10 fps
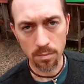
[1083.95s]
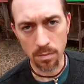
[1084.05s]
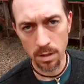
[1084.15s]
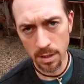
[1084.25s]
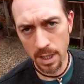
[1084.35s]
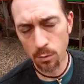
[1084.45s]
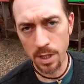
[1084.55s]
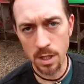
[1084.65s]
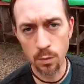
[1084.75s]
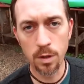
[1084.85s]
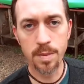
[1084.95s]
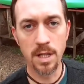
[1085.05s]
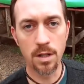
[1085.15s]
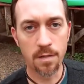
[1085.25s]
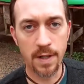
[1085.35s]
that way you will be
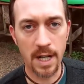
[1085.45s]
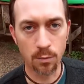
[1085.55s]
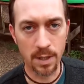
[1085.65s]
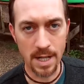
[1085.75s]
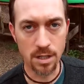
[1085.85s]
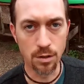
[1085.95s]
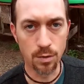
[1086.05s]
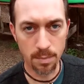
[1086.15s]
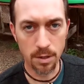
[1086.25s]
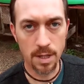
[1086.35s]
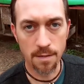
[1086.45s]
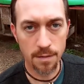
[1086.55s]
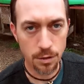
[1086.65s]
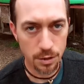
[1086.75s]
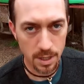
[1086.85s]
notified when I do upload that
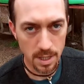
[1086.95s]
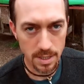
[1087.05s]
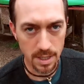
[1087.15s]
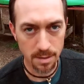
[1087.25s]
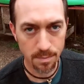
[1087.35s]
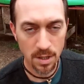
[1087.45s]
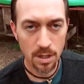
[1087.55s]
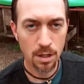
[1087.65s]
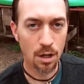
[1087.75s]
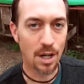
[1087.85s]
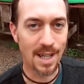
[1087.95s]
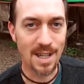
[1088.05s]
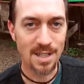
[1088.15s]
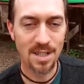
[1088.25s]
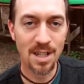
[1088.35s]
future content. Alright
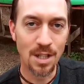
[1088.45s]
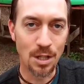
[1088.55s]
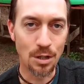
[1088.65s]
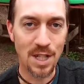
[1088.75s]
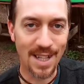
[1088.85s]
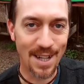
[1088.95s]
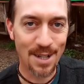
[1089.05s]
guys, you take care.